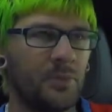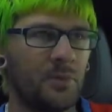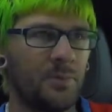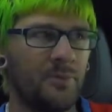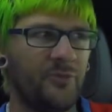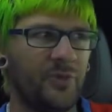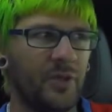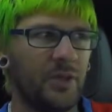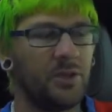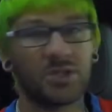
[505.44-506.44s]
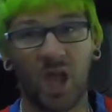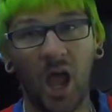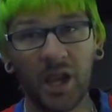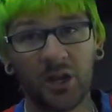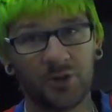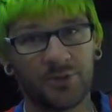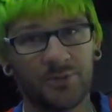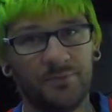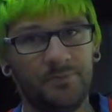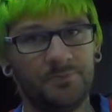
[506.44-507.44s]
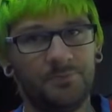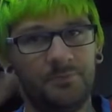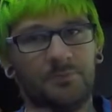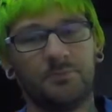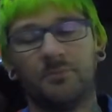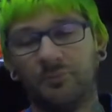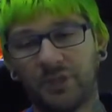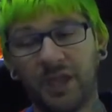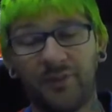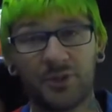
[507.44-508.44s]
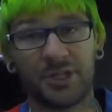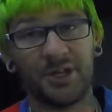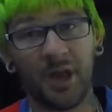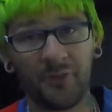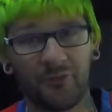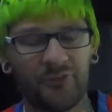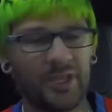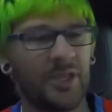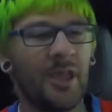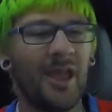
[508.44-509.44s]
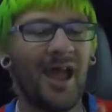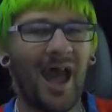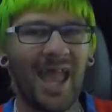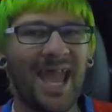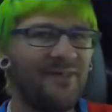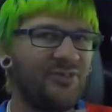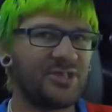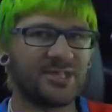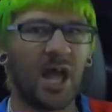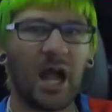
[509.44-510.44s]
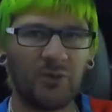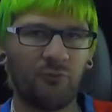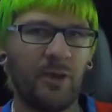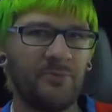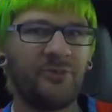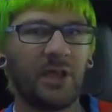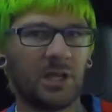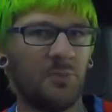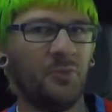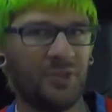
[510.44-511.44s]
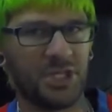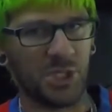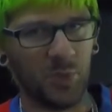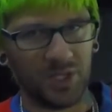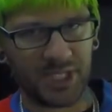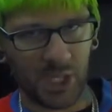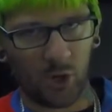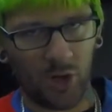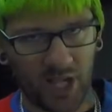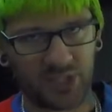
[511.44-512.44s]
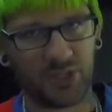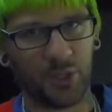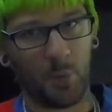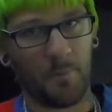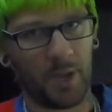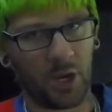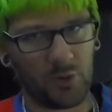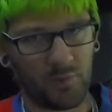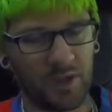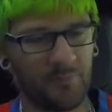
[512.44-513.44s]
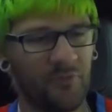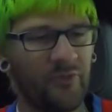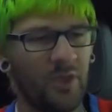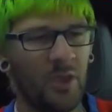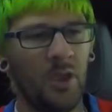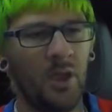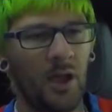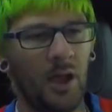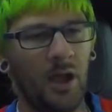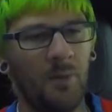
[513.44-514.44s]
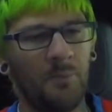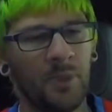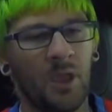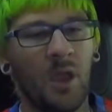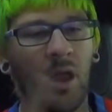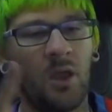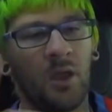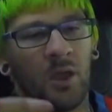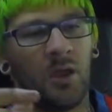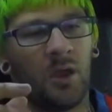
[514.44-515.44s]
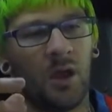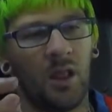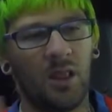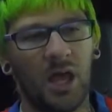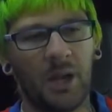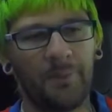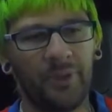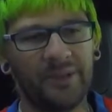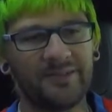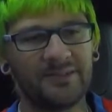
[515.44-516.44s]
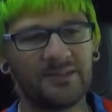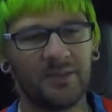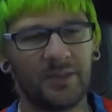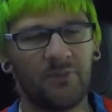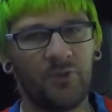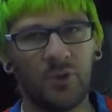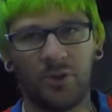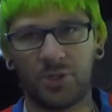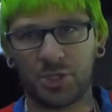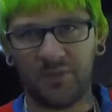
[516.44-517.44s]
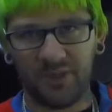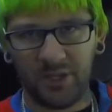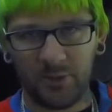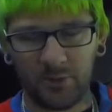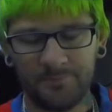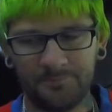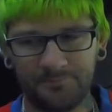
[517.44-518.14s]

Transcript: Let me see. Tires. Okay, there's another thing. I have the stock rims that come with the 2LT RS. They're bigger rims. A lot of places, if you go to the Chevy dealer,